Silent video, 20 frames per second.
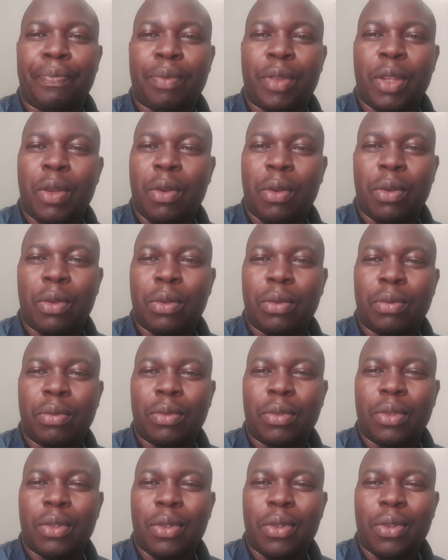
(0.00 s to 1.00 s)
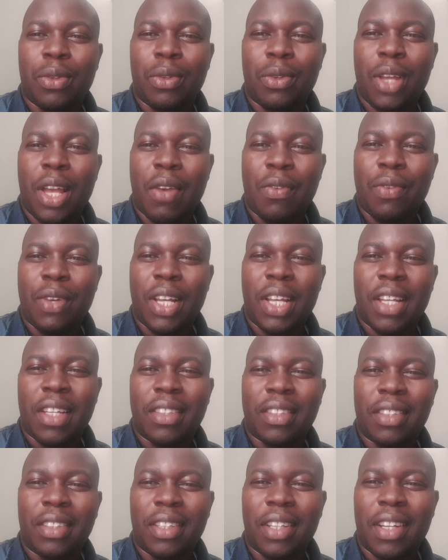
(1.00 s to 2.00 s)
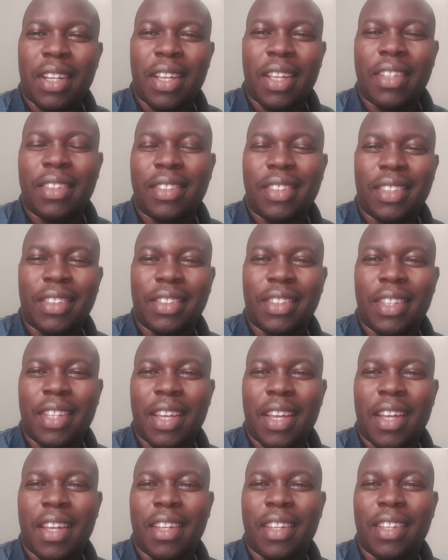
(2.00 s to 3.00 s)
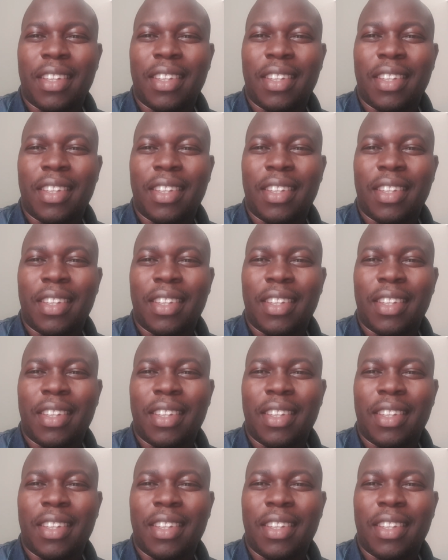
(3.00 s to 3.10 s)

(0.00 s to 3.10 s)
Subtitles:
you have a certain estate there.